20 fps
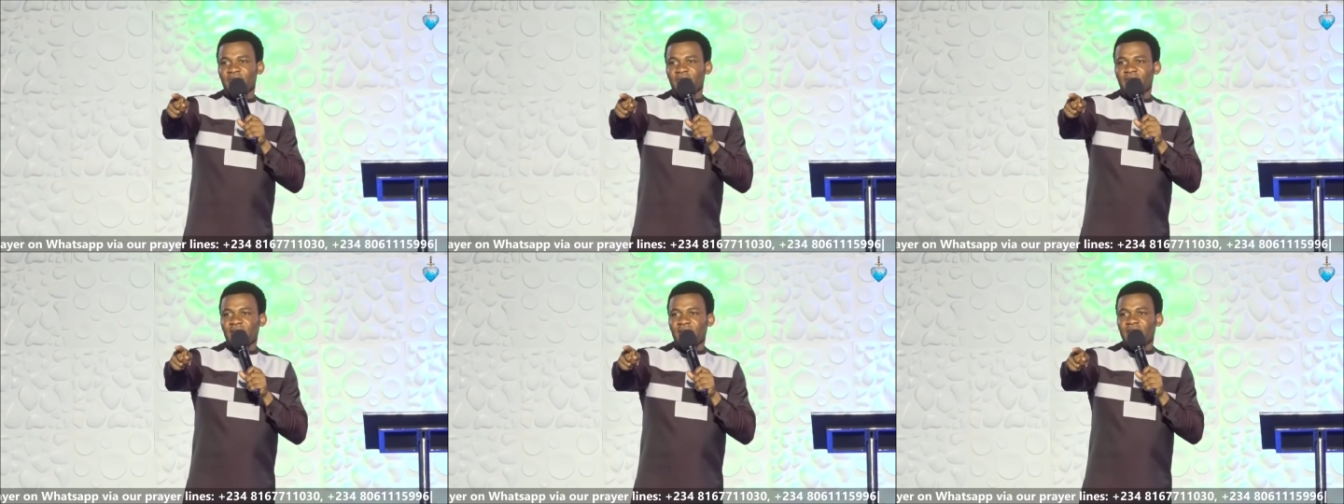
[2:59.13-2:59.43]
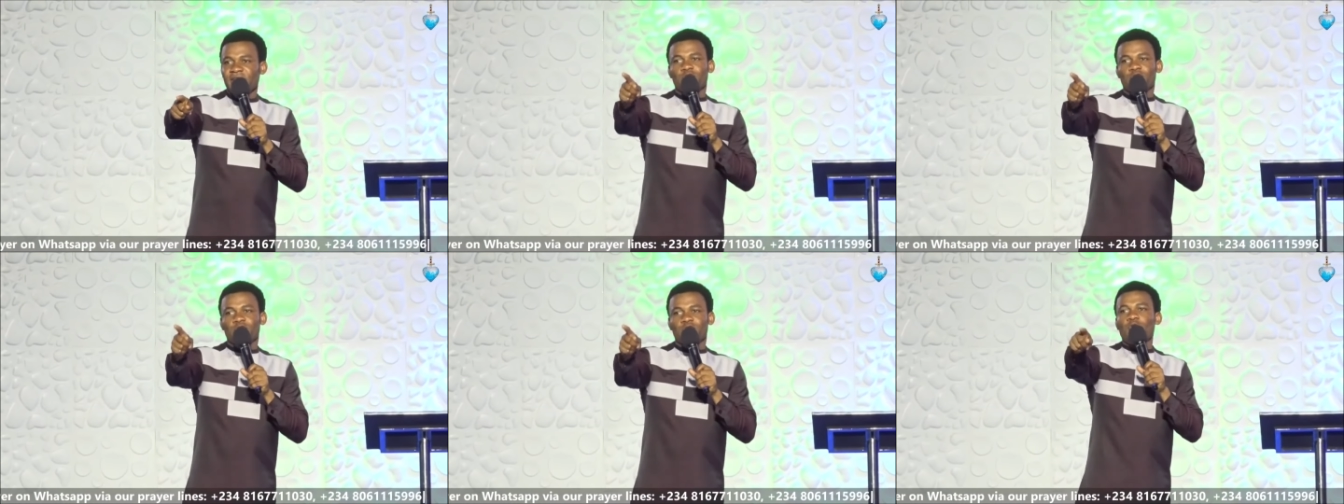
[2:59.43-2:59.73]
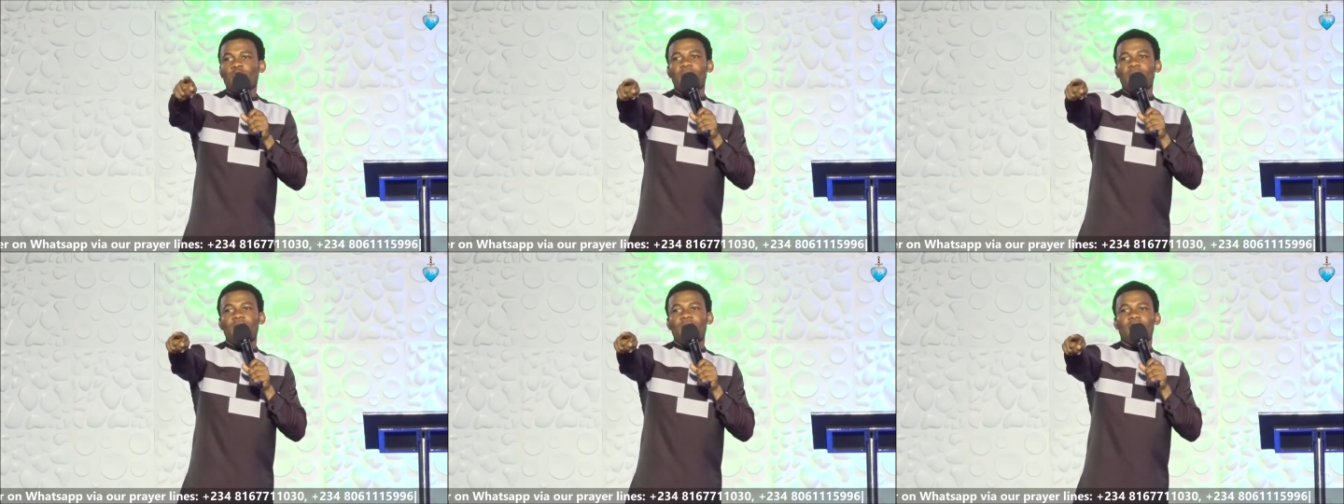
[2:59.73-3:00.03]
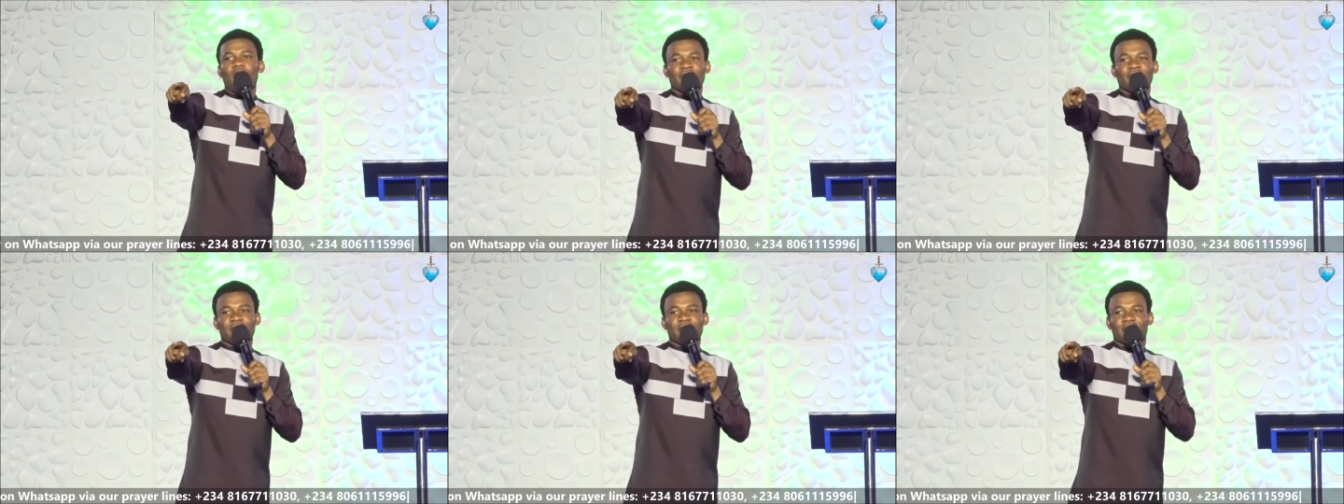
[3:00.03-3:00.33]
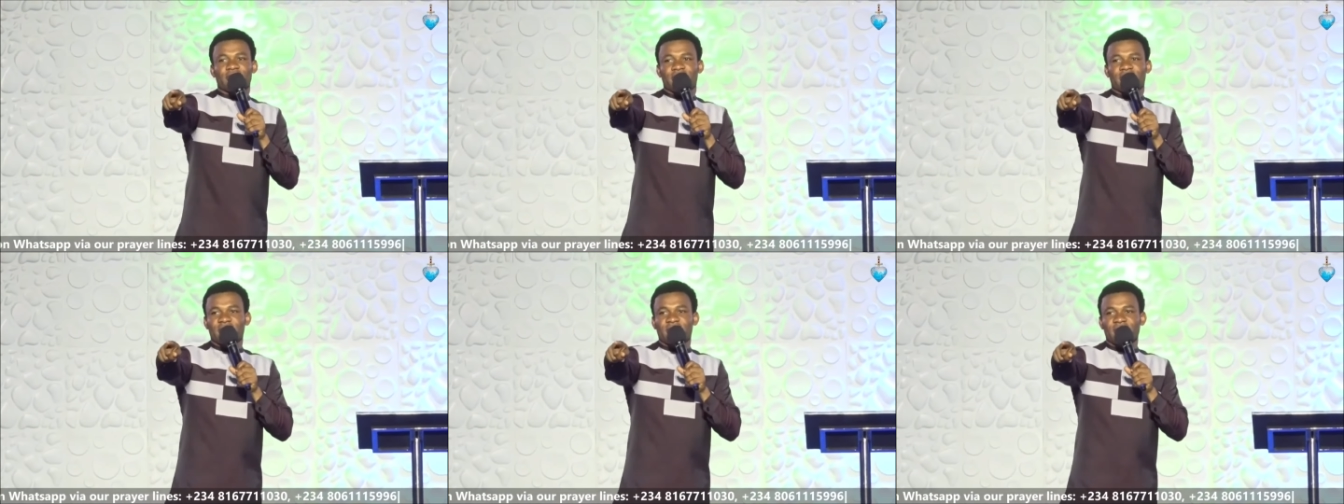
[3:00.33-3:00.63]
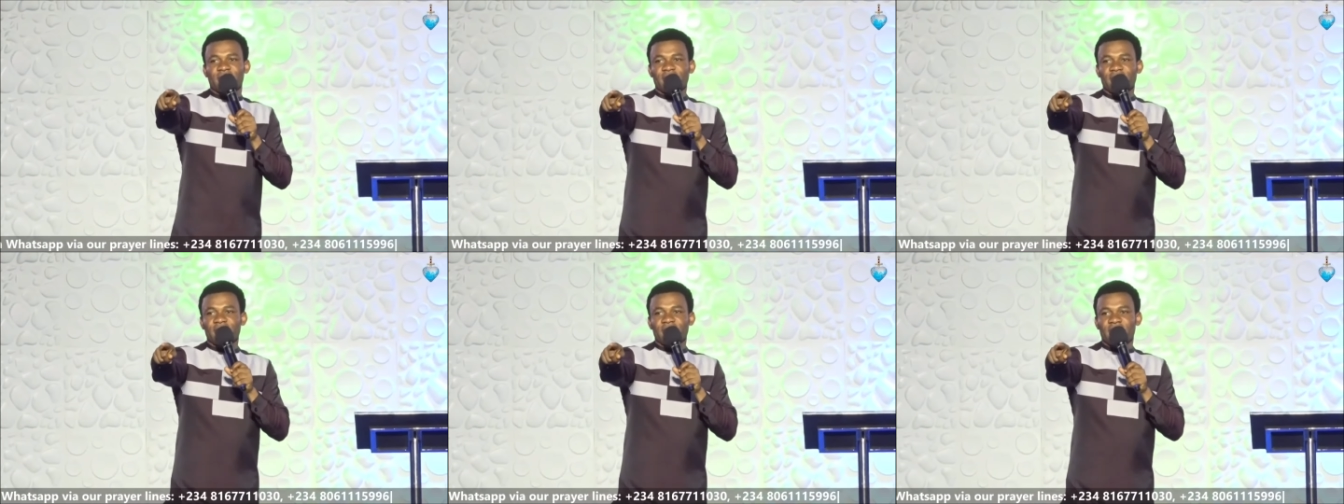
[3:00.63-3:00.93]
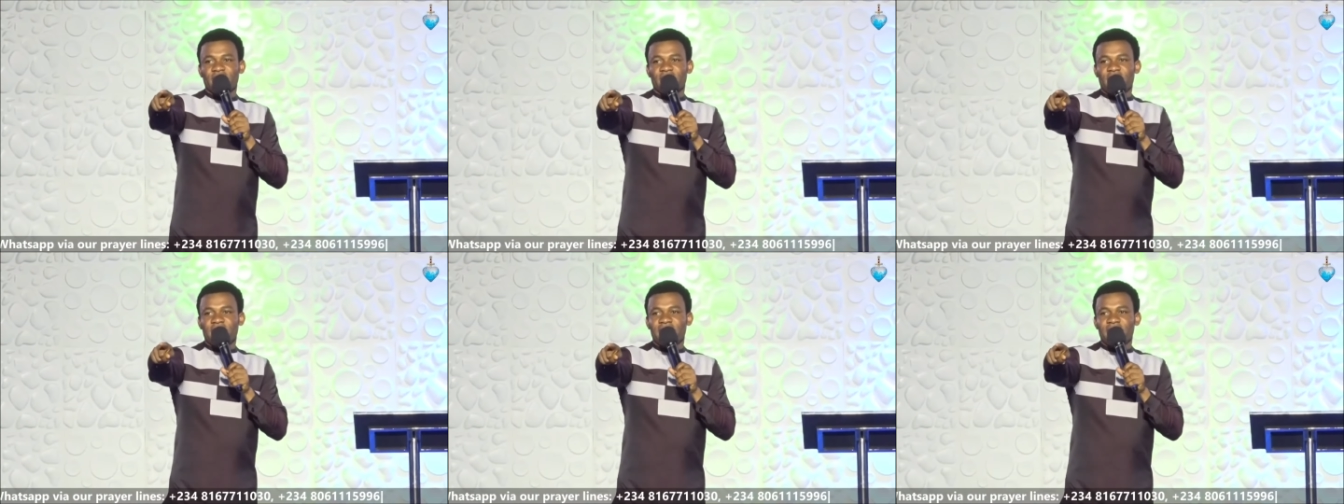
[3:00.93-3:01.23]
in 2 months,
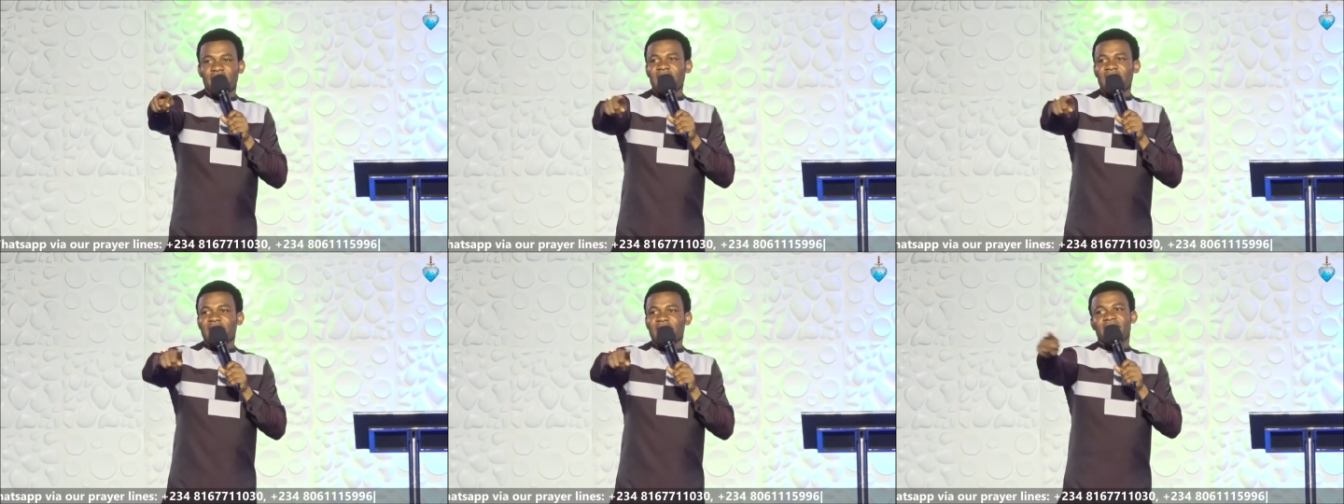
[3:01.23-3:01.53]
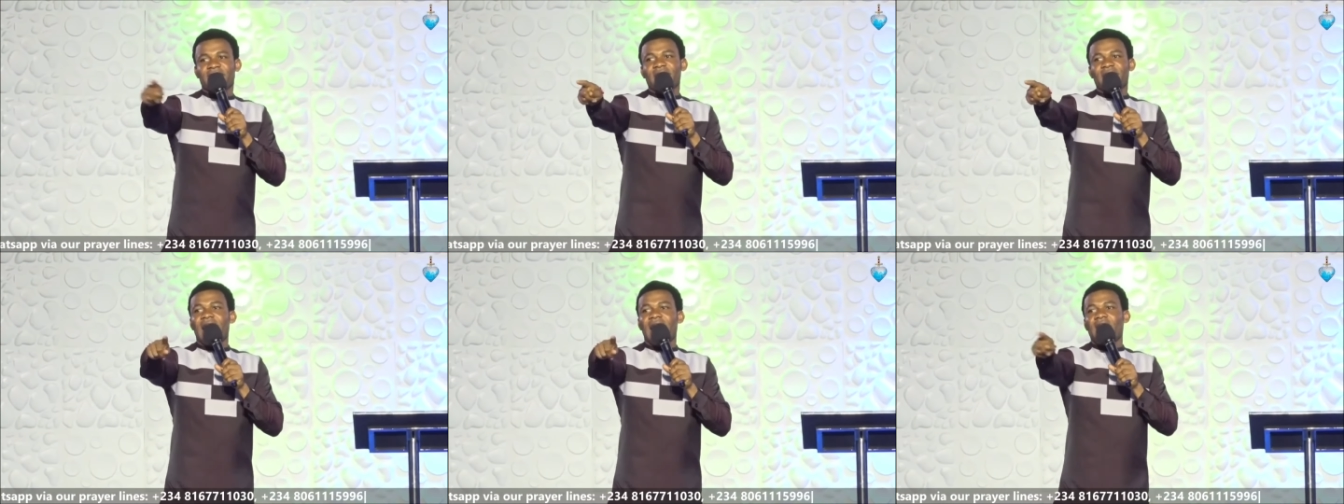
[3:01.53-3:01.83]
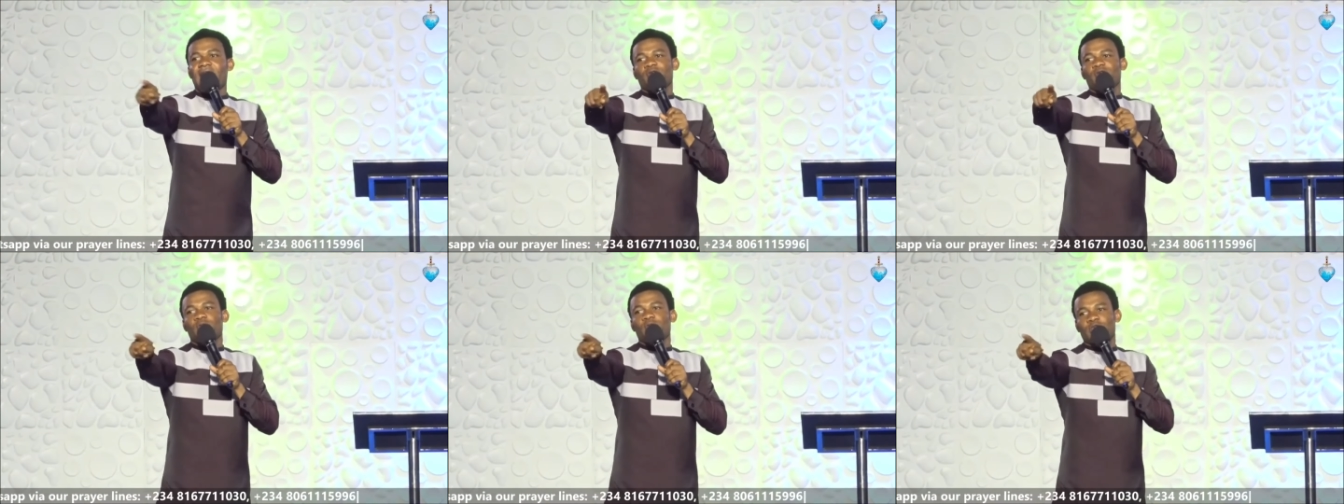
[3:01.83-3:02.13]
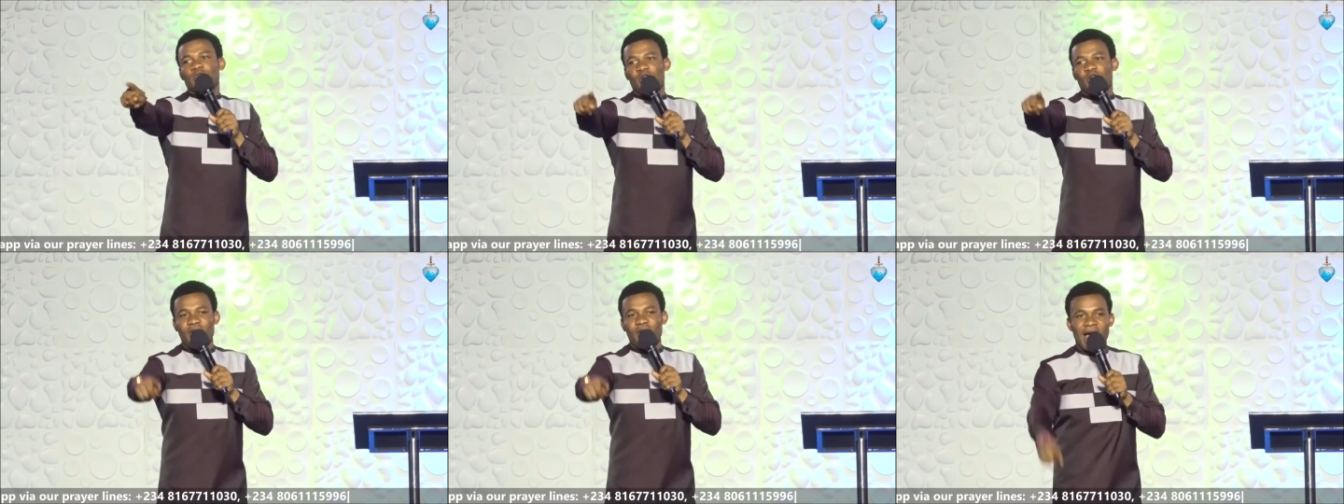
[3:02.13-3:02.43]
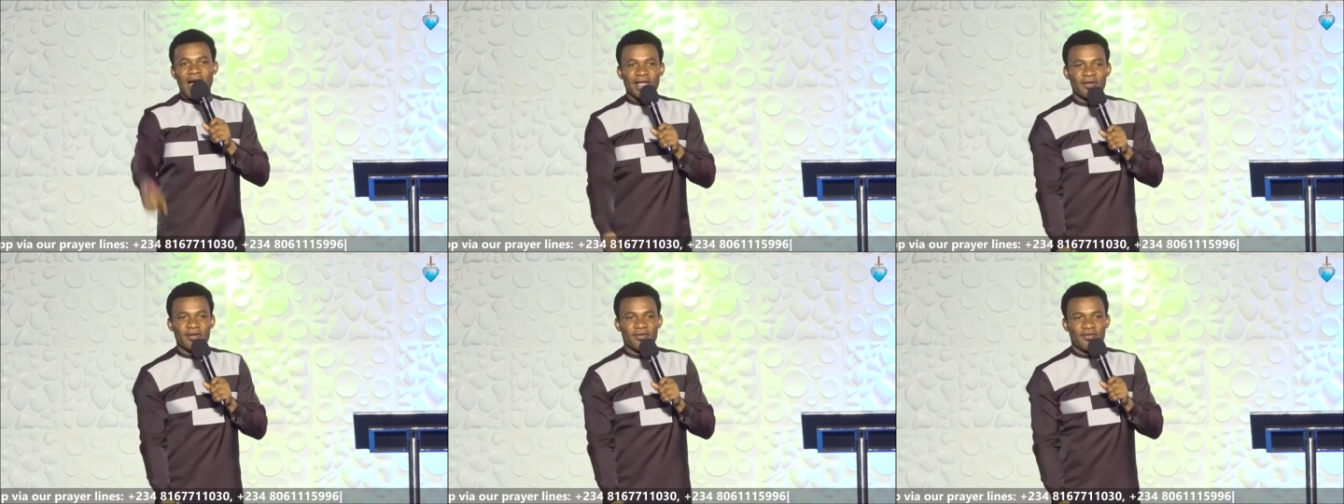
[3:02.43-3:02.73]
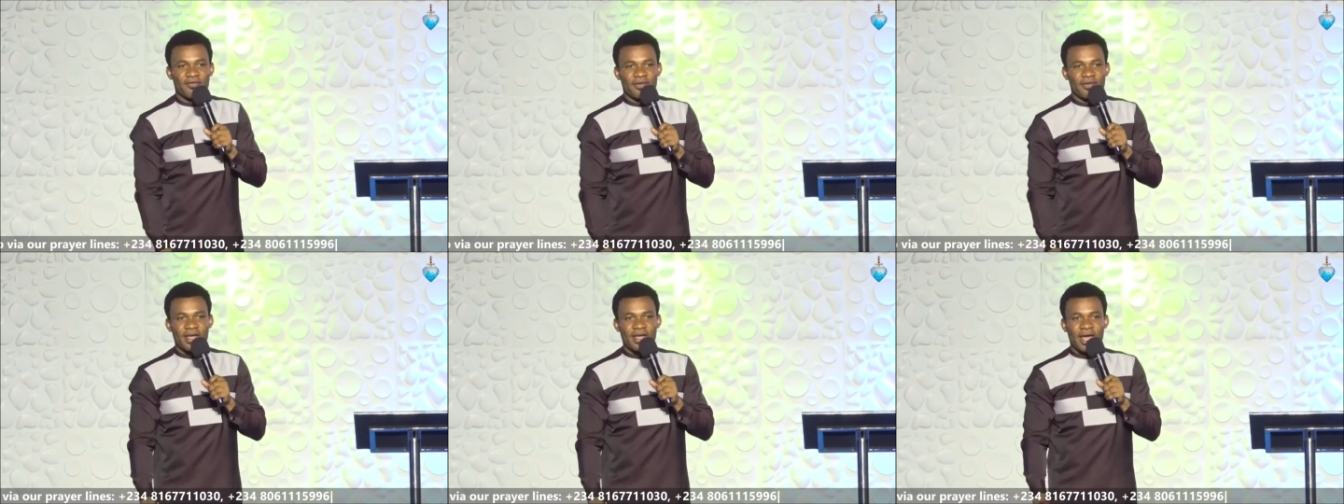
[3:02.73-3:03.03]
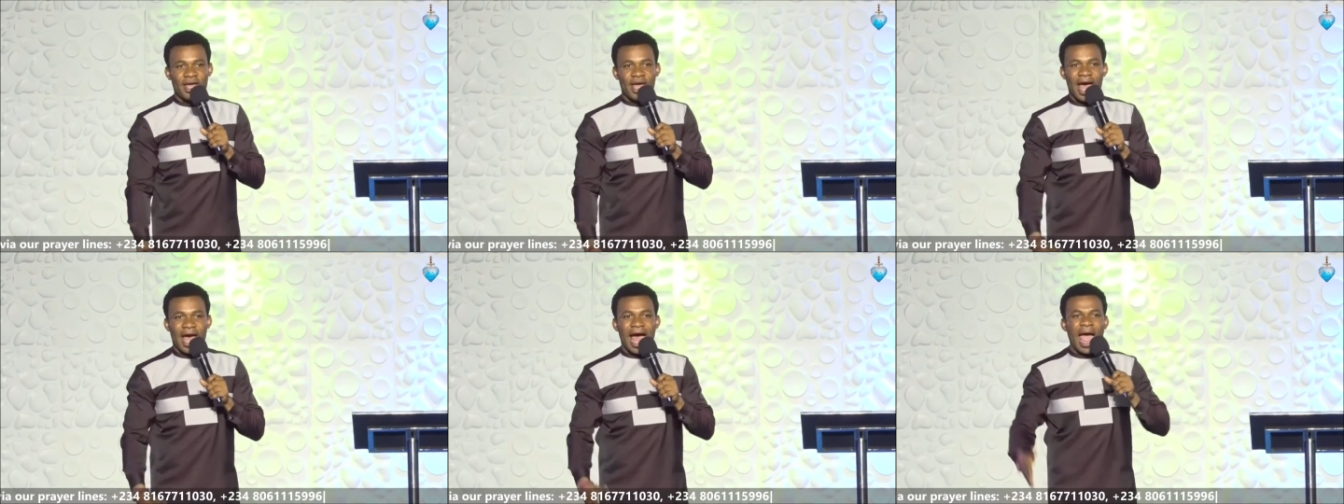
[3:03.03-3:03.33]
let's see how you will survive.
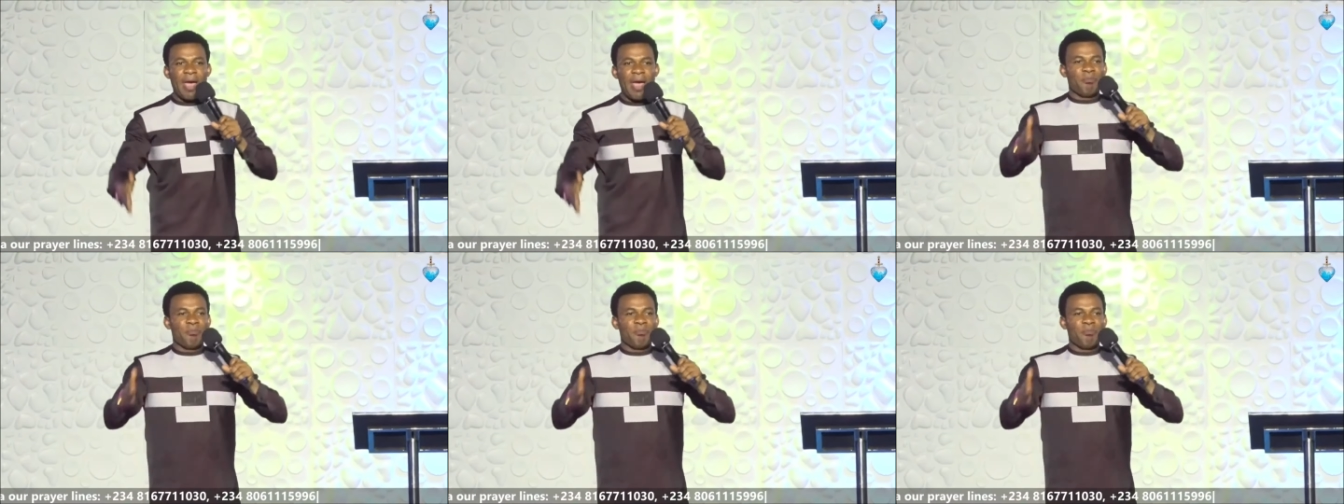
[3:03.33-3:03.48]
I